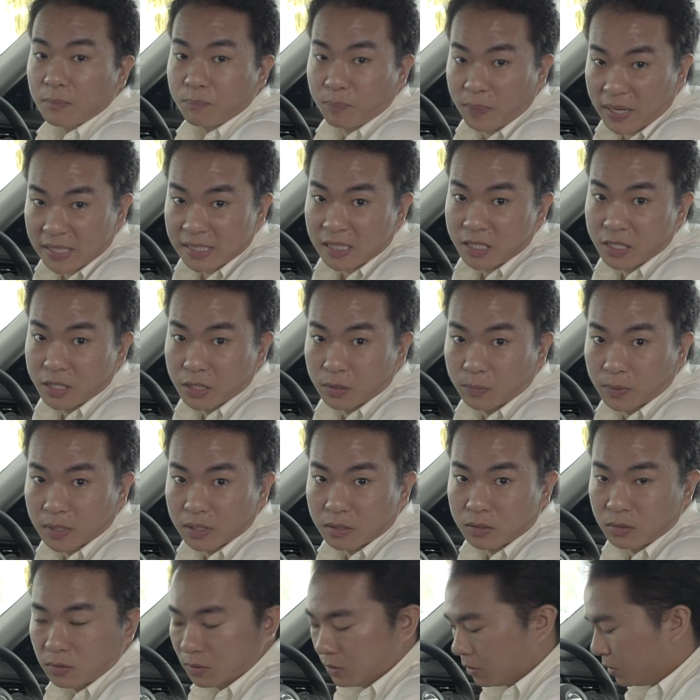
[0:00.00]
passenger
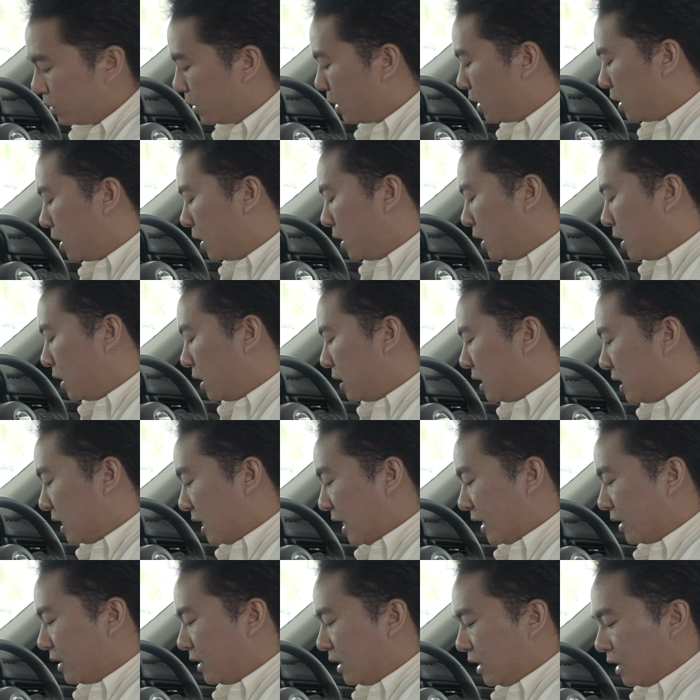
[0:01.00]
wants to
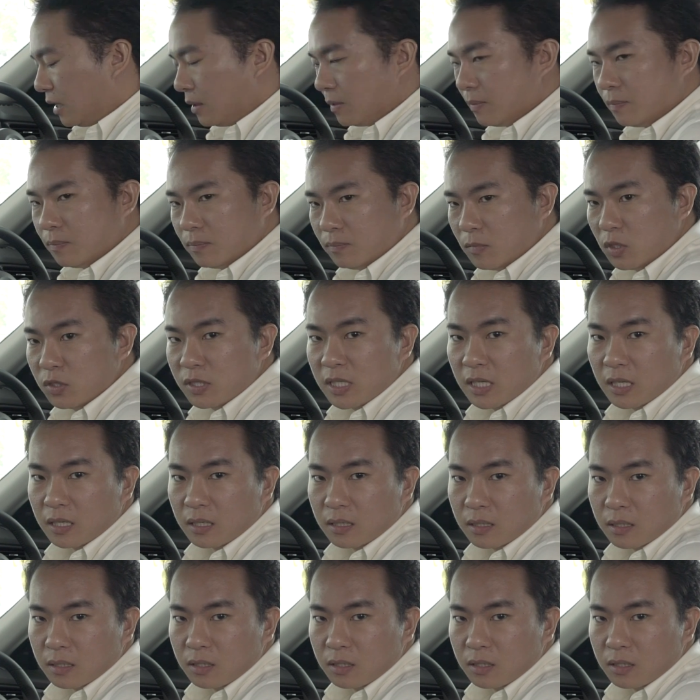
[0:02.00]
select the music,